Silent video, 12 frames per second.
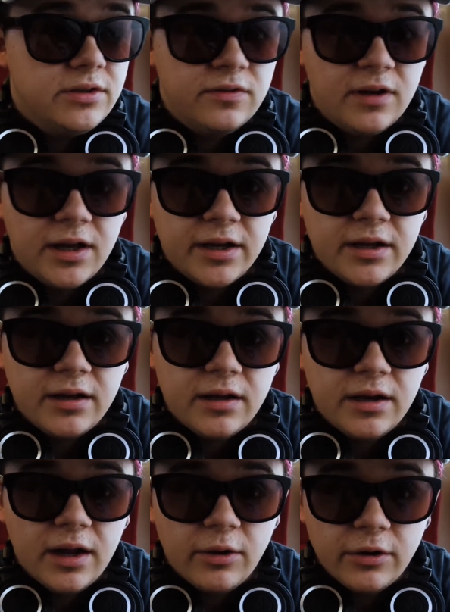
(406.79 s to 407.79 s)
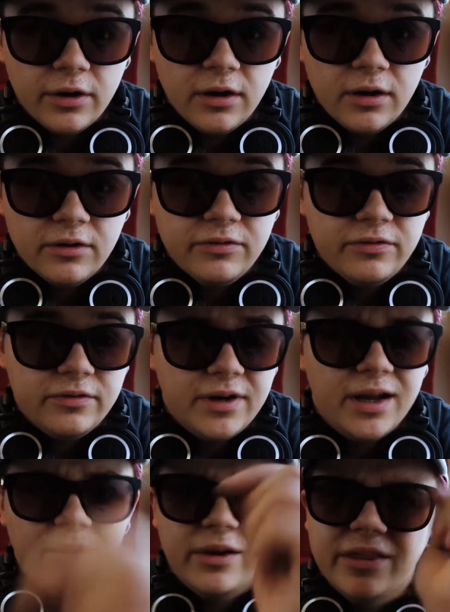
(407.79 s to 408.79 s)
for like an hour and a half, you
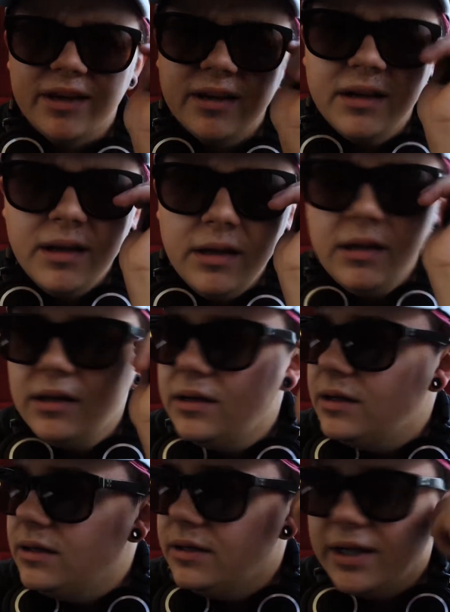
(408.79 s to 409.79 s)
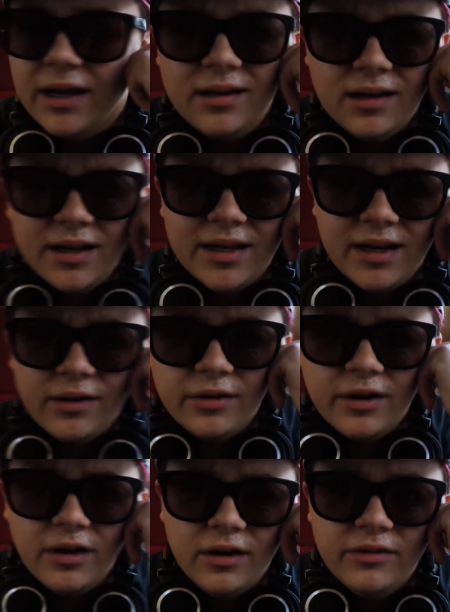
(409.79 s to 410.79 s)
know, I think. Yeah, like an hour
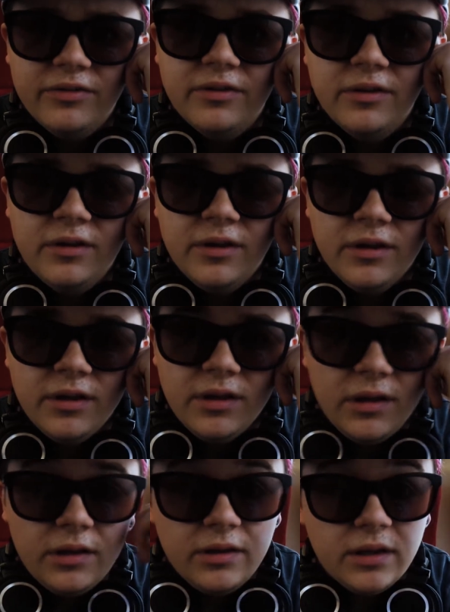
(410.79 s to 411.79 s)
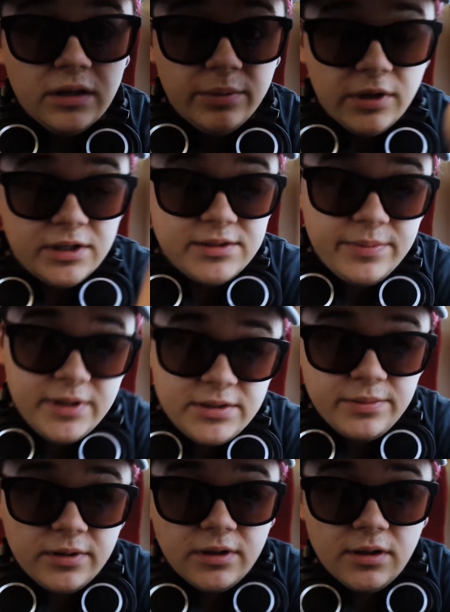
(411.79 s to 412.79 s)
and a half. Then I pull into
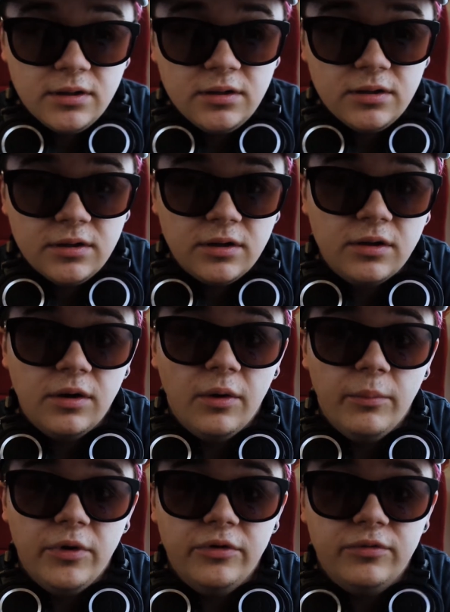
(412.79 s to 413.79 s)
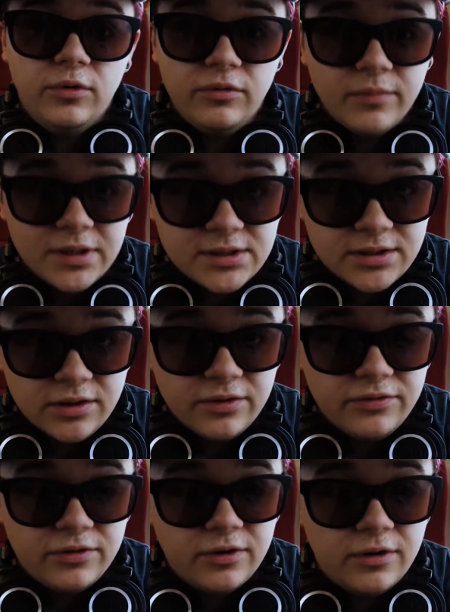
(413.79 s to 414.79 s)
Peterborough, got to move all of my stuff
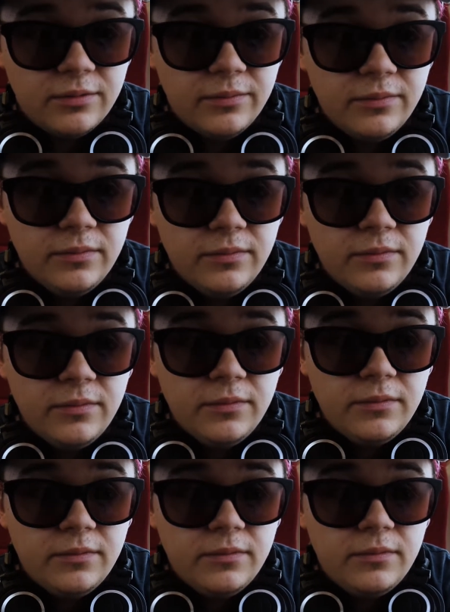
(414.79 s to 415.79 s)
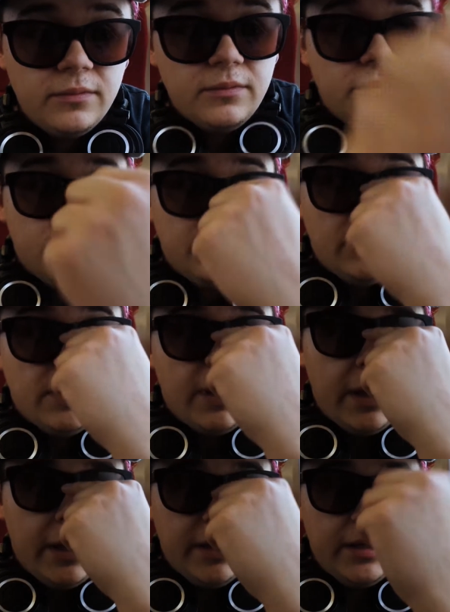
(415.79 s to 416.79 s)
from
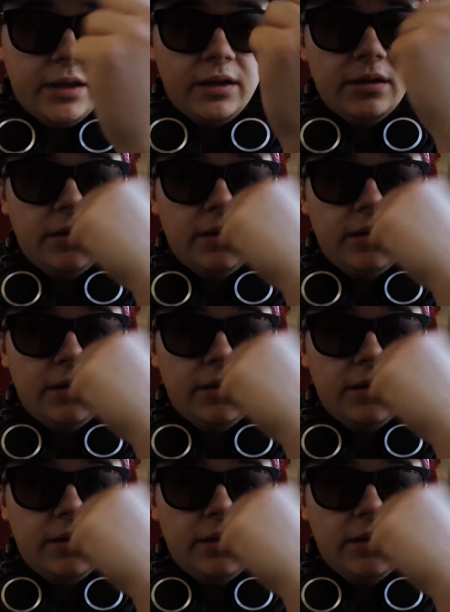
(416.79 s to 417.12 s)
a